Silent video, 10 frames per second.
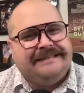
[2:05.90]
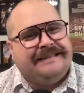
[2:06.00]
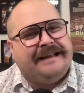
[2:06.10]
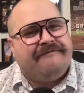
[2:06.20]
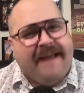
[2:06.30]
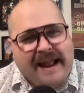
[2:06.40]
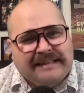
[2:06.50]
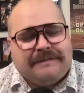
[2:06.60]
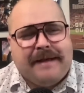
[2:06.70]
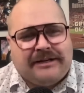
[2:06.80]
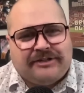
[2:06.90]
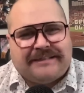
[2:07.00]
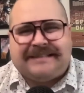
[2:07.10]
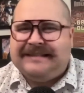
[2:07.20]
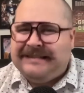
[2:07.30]
The advanced
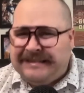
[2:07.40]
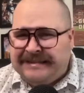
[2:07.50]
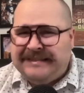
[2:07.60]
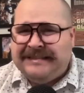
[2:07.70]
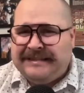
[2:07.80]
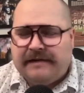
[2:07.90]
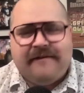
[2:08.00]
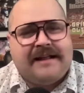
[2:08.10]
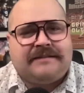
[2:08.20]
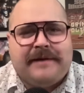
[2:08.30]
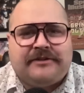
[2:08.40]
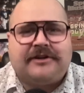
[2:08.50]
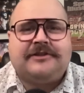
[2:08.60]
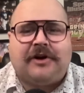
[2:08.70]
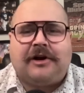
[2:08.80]
metrics
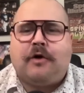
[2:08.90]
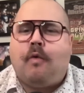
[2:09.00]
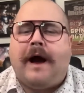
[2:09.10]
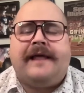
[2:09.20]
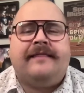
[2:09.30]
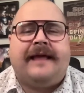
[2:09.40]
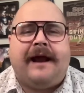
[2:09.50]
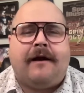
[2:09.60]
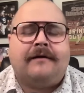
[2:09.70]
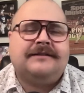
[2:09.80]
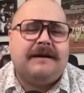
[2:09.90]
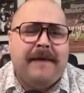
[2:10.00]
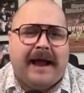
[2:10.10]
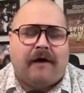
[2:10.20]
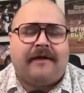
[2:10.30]
aren't quite there.
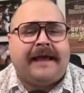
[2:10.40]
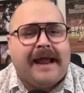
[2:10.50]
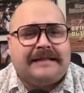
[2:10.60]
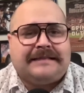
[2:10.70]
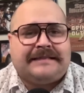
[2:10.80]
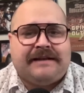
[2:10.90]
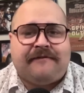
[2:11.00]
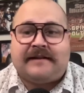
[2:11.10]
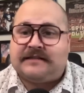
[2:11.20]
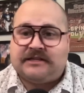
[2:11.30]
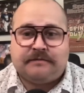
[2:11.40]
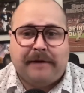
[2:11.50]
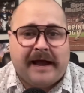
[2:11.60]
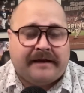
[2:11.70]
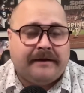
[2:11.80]
Somehow, the Kansas defense,
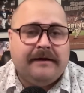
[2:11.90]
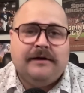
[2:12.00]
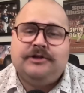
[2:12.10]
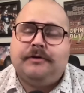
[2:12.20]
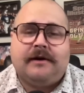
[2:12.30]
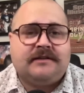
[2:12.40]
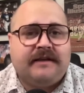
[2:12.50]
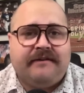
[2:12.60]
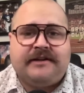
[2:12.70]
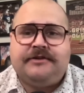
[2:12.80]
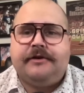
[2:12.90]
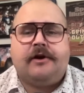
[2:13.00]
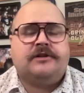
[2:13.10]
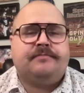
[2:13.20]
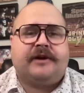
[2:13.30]
despite 272
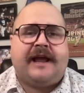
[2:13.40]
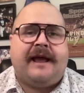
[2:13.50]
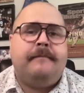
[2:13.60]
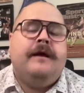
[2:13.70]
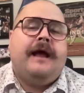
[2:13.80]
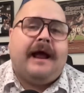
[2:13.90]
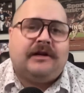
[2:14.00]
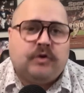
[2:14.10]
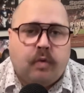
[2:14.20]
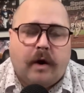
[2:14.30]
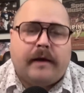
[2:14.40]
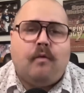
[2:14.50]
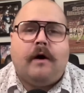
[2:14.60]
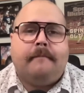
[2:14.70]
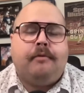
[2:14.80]
yards per game and
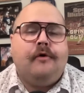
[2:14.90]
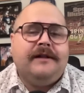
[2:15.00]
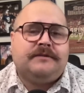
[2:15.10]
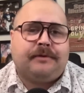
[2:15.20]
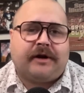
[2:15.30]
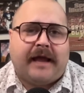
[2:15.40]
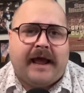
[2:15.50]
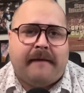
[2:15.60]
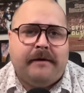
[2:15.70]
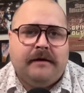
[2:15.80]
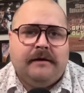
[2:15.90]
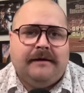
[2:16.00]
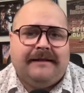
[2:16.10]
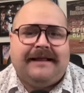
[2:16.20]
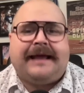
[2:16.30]
21 points per game,
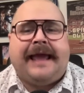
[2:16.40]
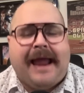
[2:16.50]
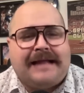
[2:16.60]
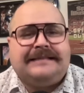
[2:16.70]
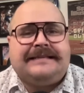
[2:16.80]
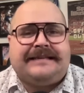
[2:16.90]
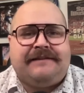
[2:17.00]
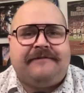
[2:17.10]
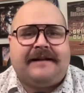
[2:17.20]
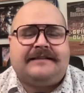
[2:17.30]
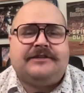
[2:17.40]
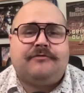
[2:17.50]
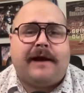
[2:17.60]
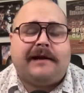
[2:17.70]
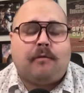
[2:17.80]
the Kansas defense is
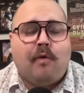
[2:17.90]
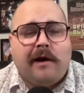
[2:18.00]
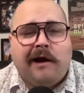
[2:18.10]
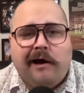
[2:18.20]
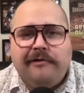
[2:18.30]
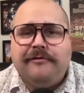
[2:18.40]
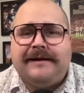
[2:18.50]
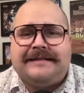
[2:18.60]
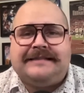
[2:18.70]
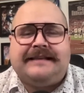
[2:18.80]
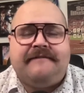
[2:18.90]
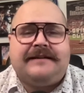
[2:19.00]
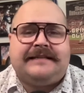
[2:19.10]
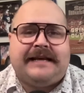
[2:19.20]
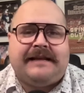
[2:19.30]
ranked
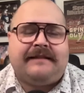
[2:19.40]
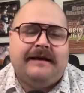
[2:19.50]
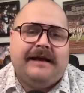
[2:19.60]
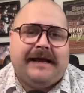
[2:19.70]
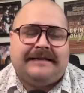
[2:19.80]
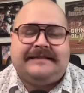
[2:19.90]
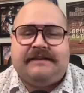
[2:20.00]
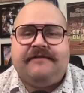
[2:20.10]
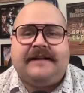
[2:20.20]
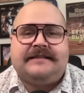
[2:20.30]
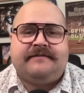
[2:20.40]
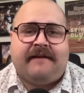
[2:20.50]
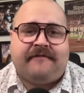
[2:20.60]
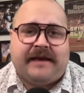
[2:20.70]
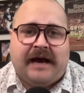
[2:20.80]
117th in defensive
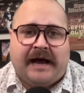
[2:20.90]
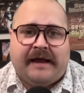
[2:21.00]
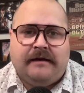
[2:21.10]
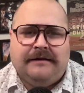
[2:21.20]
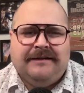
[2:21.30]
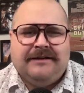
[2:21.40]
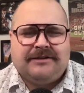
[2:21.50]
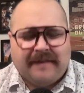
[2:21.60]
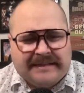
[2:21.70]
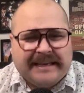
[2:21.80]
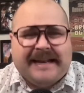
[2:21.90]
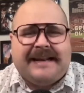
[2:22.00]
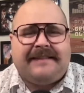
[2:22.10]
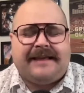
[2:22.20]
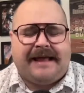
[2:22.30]
FEI. So let's get
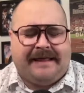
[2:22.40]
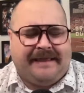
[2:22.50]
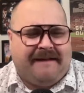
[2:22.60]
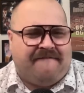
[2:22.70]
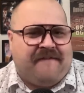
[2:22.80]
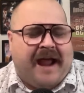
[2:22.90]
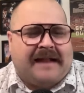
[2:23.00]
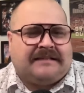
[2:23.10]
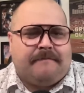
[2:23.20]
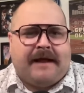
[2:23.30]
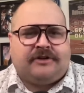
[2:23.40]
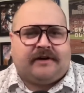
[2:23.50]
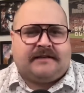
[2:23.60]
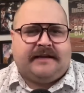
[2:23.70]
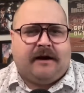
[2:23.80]
into the advanced
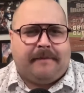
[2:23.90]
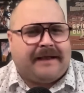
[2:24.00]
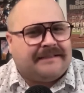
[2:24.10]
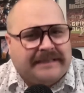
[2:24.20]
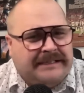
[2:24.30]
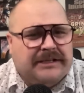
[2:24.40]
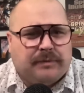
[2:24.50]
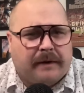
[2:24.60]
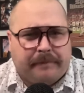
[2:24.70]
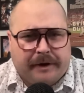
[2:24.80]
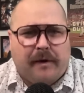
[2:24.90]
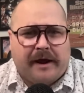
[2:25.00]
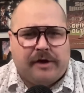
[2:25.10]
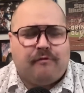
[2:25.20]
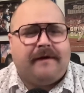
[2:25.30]
metrics here, because this is where
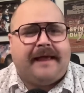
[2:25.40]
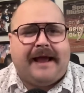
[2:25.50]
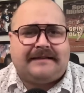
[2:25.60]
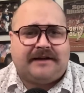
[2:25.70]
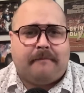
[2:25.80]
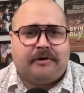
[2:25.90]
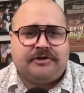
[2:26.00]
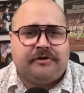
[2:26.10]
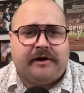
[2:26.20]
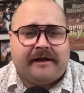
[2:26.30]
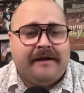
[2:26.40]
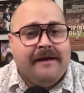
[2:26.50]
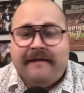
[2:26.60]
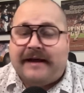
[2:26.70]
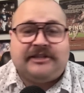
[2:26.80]
BYU really has an opportunity.
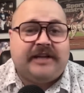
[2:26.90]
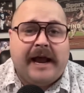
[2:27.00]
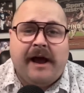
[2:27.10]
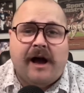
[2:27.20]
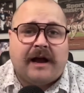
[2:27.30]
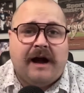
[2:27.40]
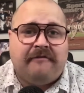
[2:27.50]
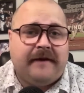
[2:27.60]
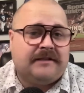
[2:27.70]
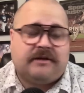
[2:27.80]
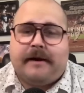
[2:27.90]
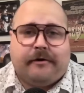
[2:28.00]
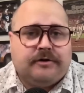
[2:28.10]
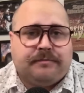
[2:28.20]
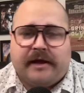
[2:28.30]
That Jayhawk offense, no matter
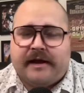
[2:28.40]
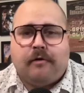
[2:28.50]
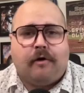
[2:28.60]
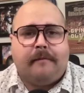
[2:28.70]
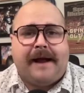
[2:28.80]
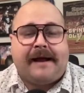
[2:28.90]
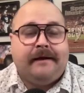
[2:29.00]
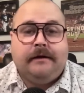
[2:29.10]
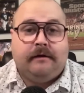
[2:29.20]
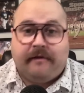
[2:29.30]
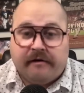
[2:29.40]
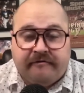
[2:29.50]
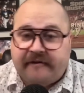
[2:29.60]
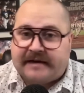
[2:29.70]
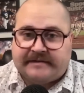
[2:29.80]
who's playing quarterback, they're
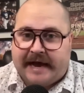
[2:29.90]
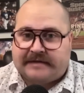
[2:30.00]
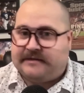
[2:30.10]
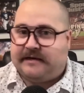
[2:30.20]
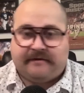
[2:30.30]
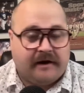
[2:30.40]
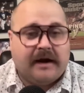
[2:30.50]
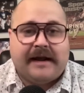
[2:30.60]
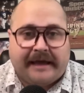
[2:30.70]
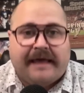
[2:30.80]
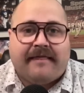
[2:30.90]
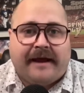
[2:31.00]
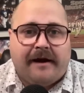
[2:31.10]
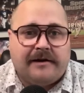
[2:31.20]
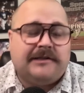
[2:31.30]
fantastic. They're going to get
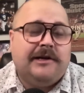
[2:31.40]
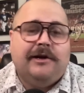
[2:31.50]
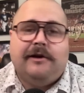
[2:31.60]
theirs.